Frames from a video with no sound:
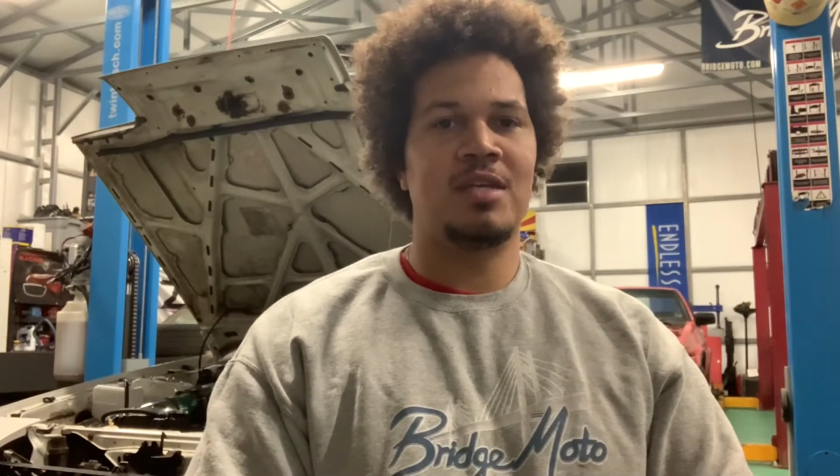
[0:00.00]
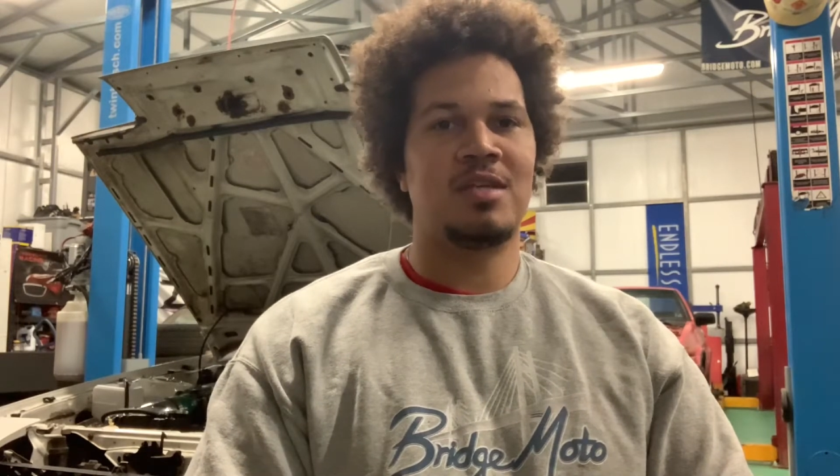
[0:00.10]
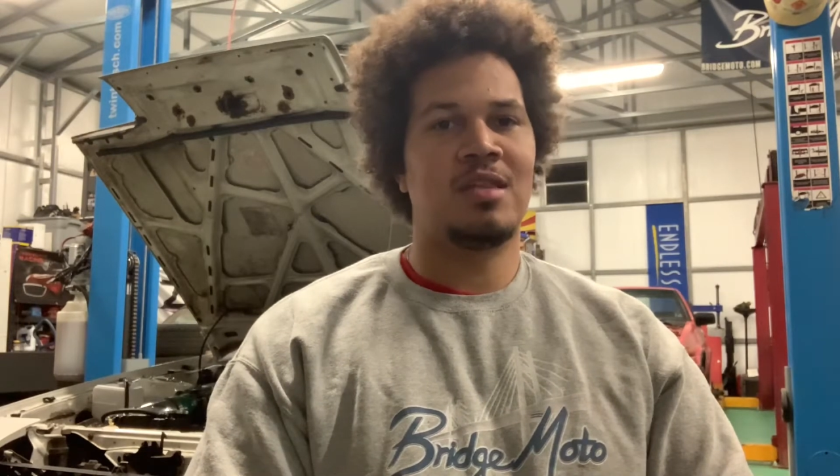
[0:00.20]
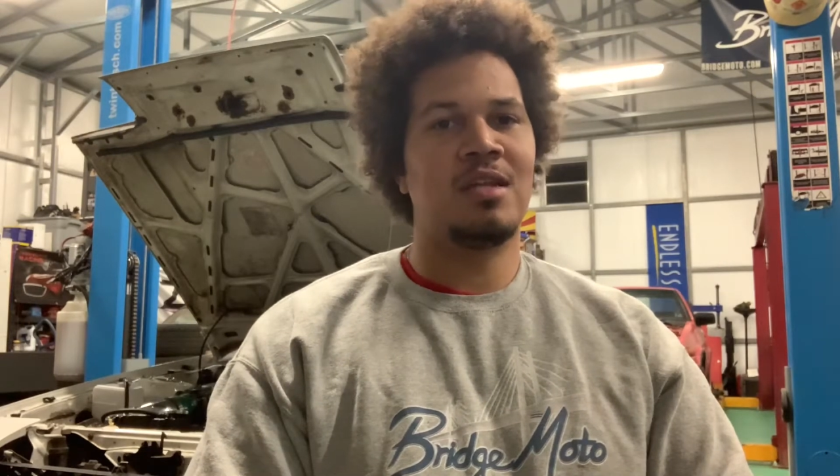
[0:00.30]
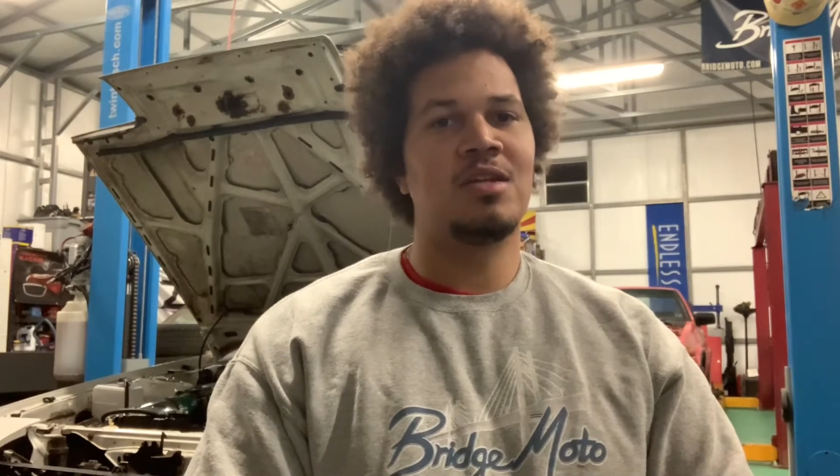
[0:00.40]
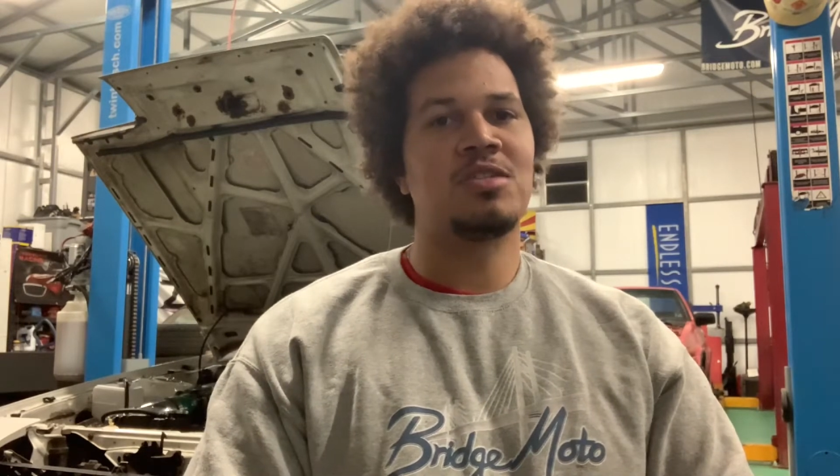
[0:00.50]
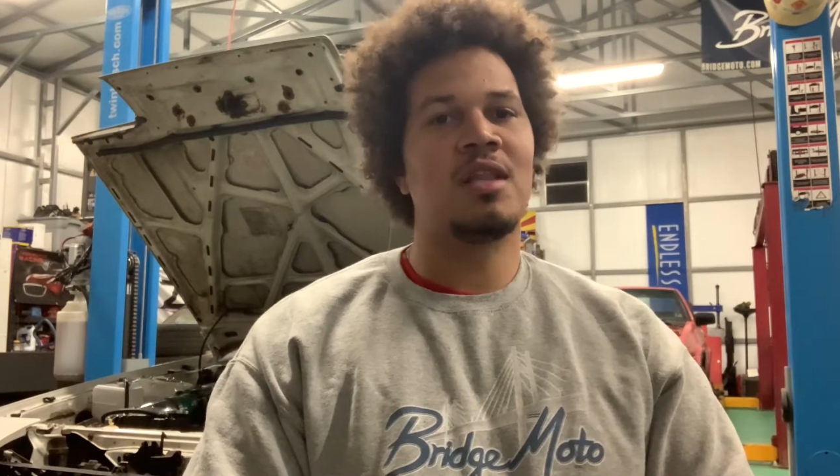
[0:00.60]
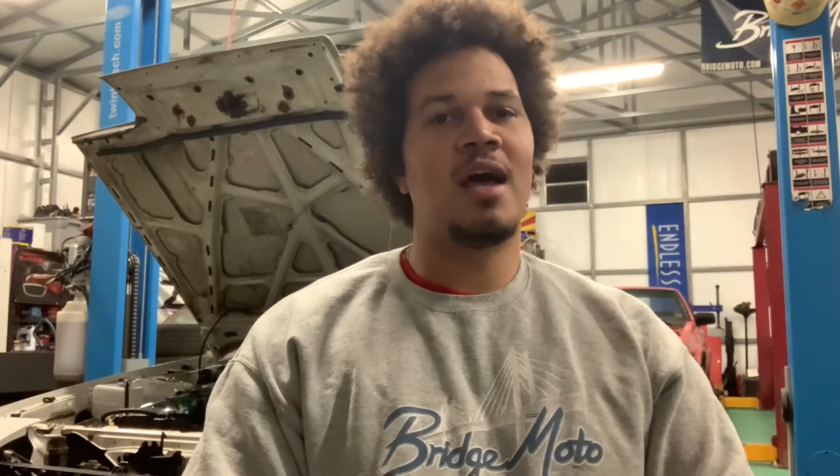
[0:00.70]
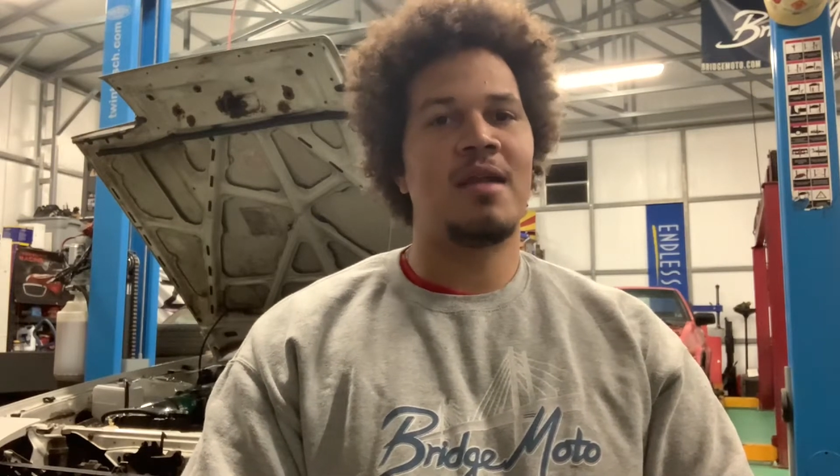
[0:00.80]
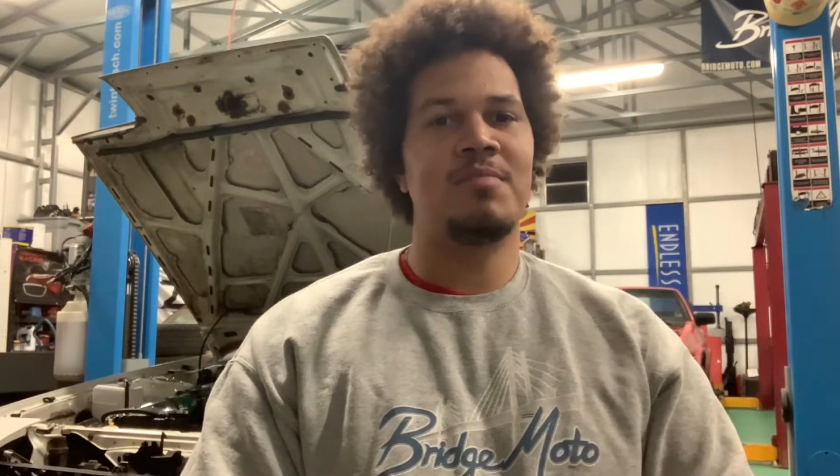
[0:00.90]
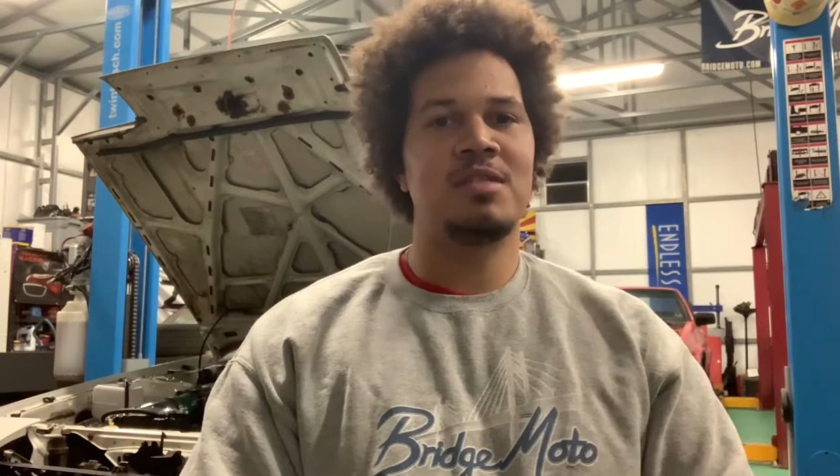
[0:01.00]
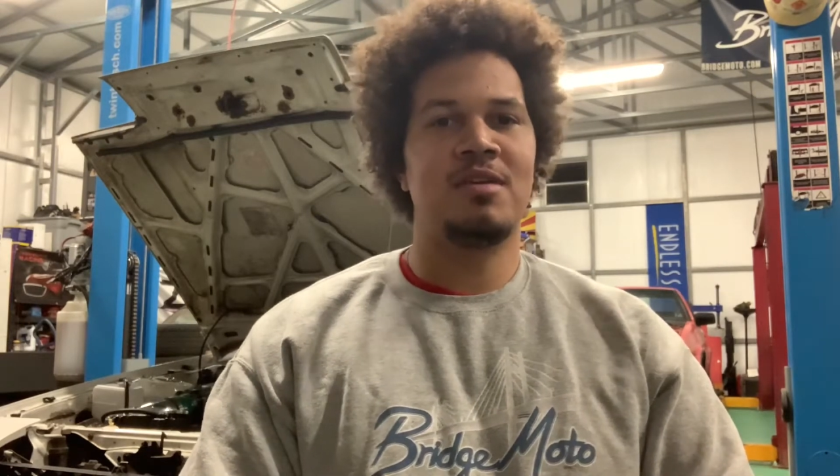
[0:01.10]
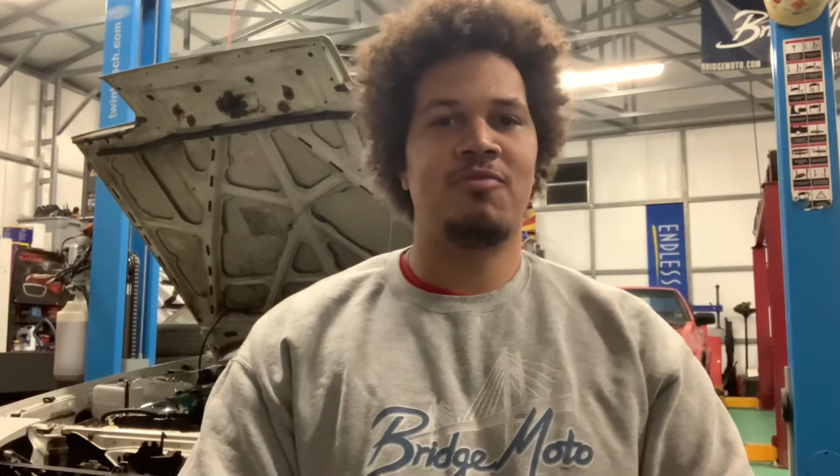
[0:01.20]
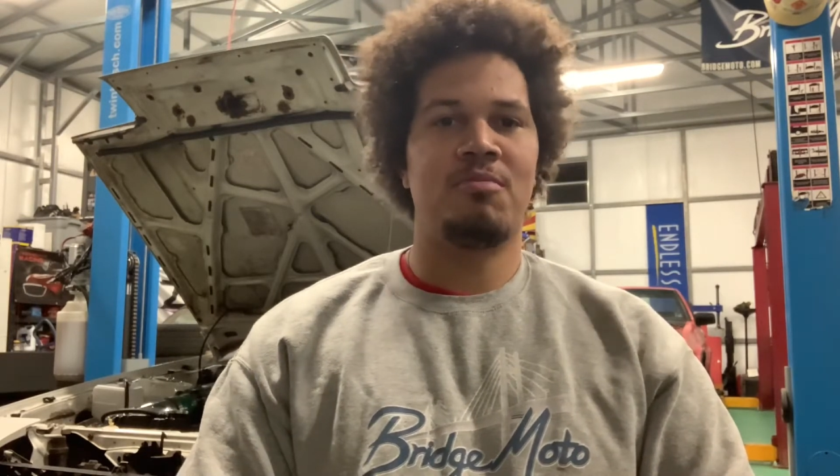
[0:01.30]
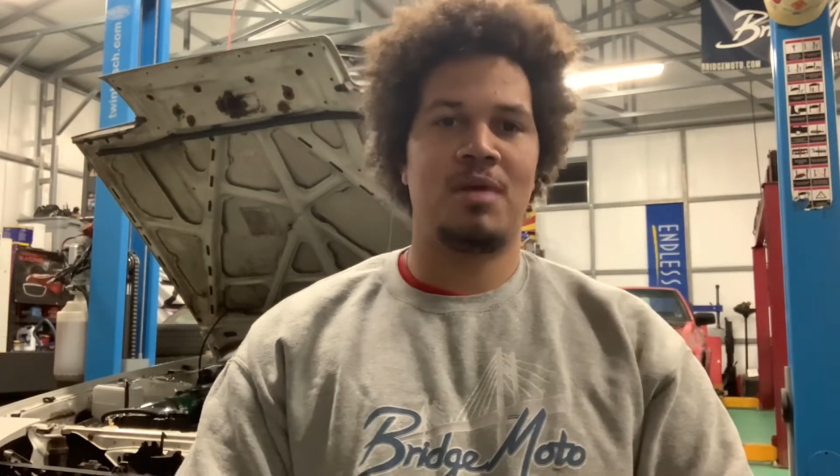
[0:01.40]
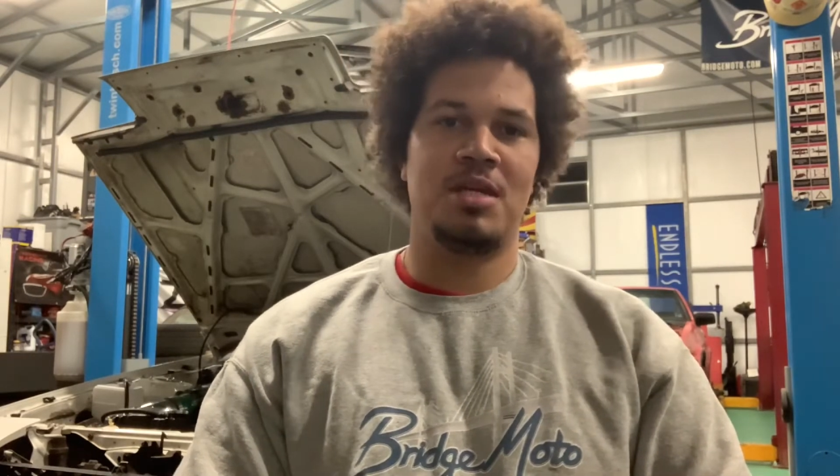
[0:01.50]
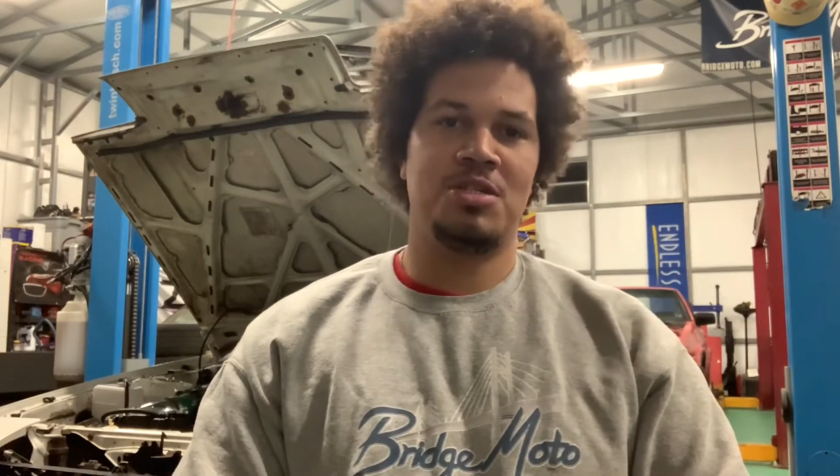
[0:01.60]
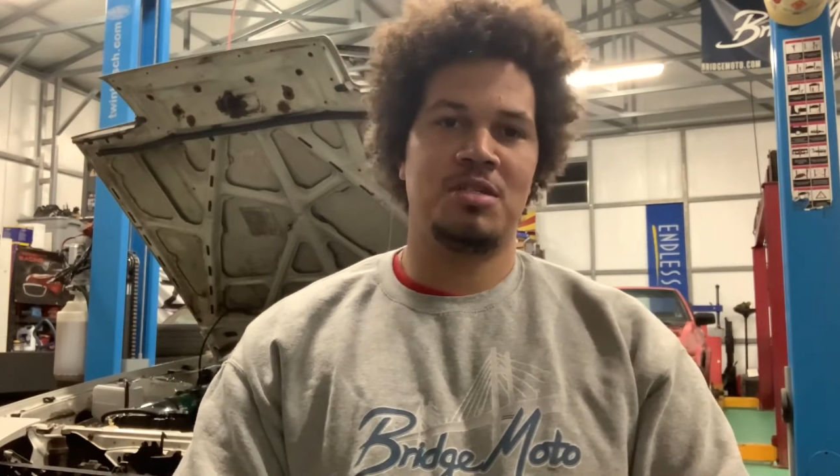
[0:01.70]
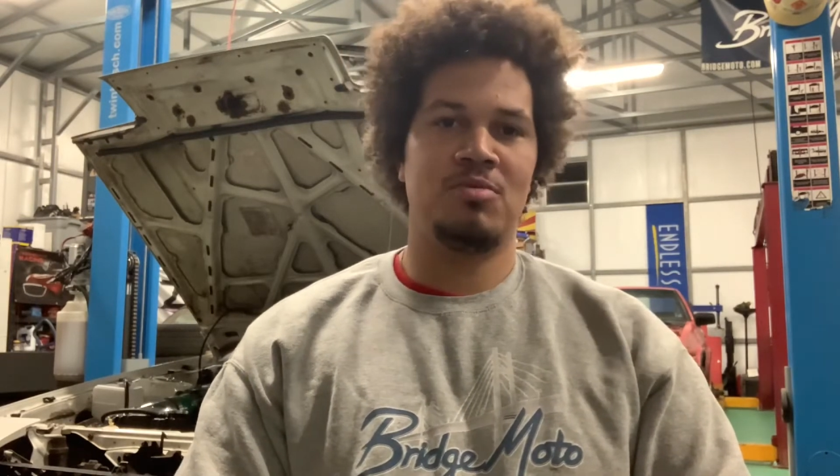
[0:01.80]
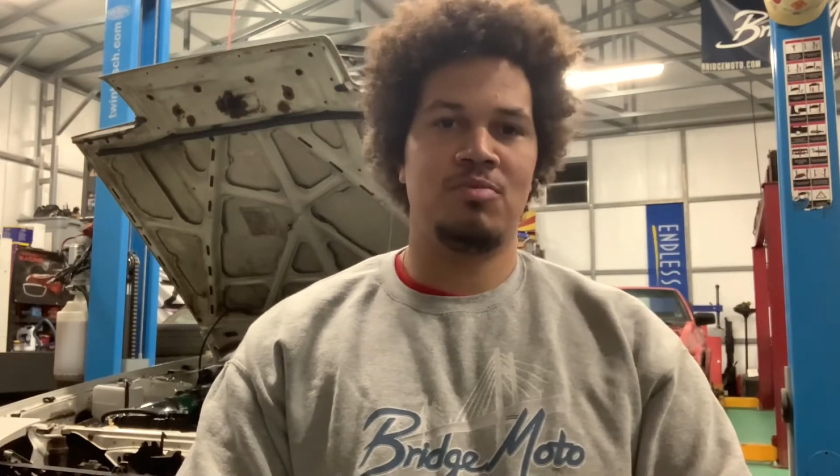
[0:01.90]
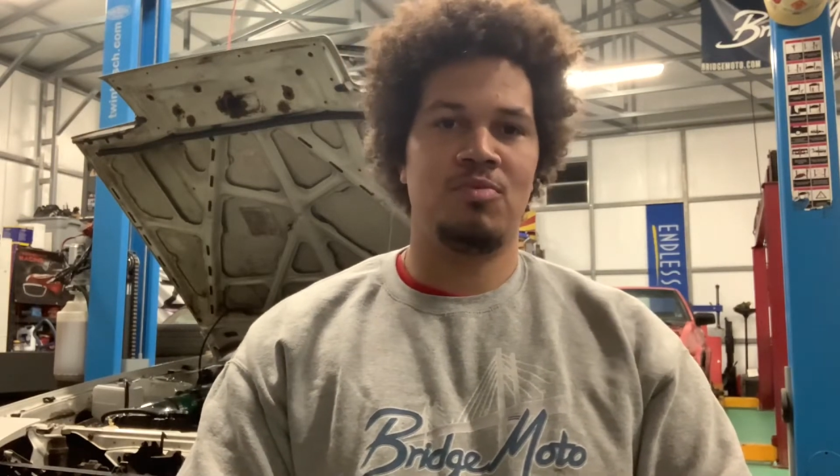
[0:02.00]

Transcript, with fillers: I think there's a lot of misinformation